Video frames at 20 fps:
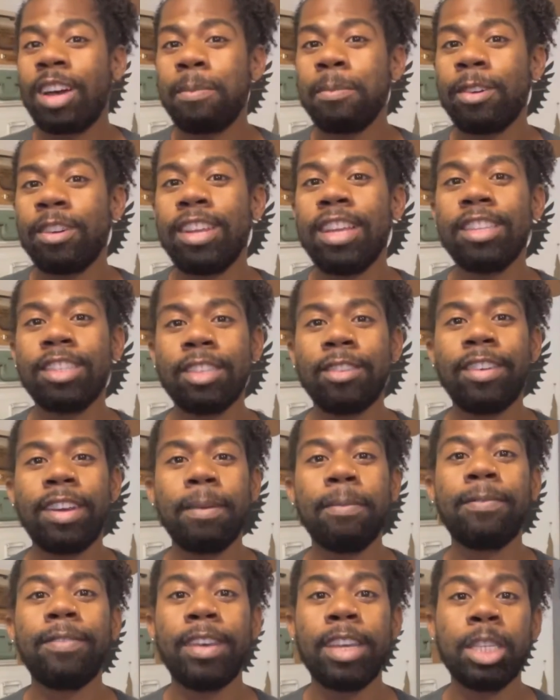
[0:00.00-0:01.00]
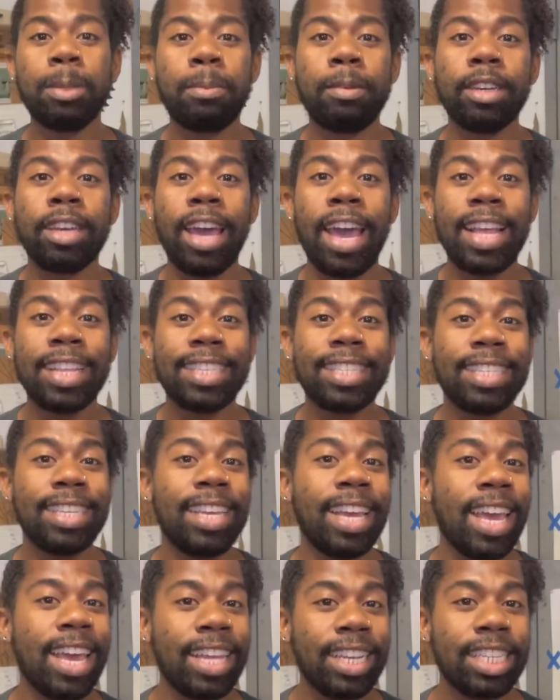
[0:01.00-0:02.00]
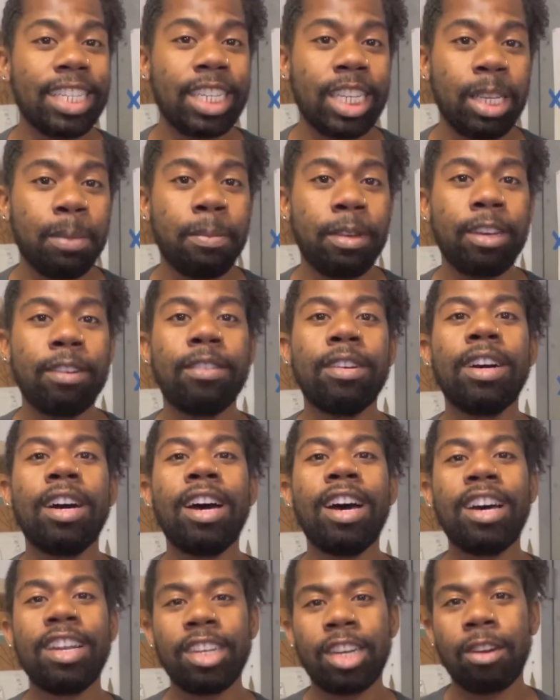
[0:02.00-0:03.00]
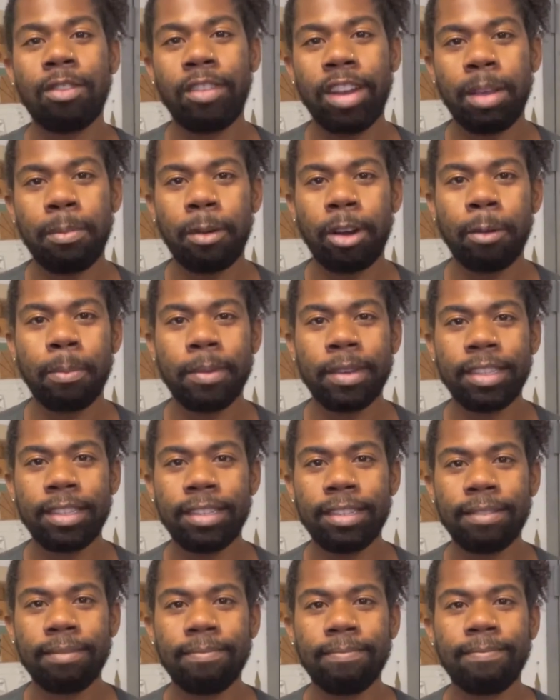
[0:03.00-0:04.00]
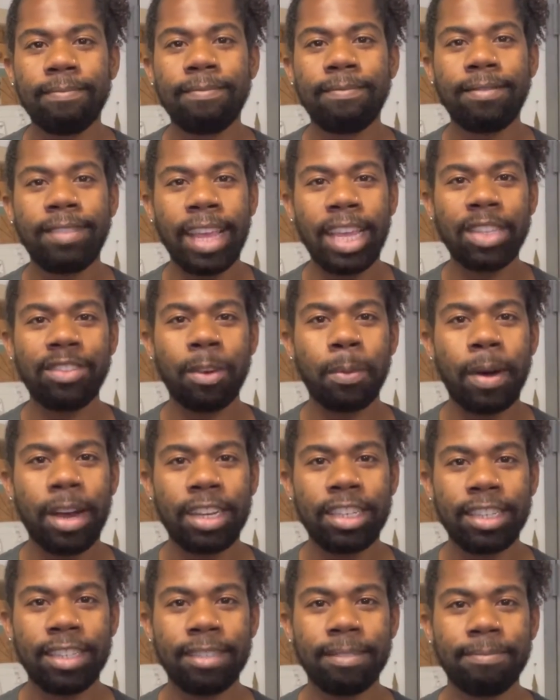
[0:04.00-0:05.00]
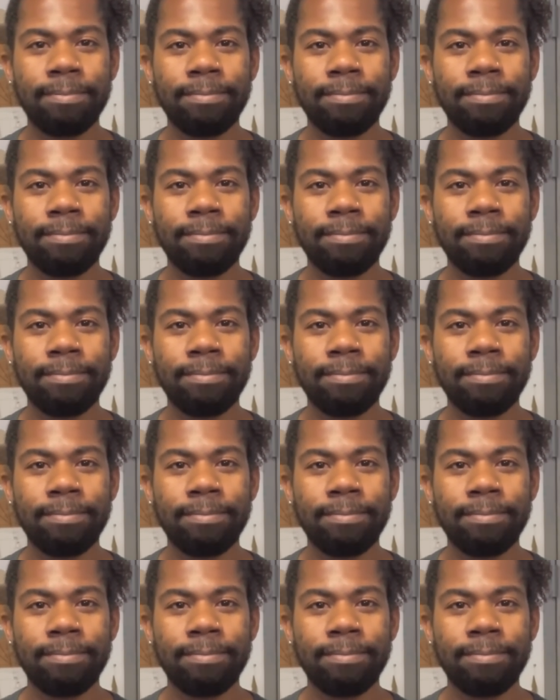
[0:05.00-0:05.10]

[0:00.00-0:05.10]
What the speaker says: me on Instagram, Facebook, Etsy, and Gmail under Ray Purpose. Thanks for watching.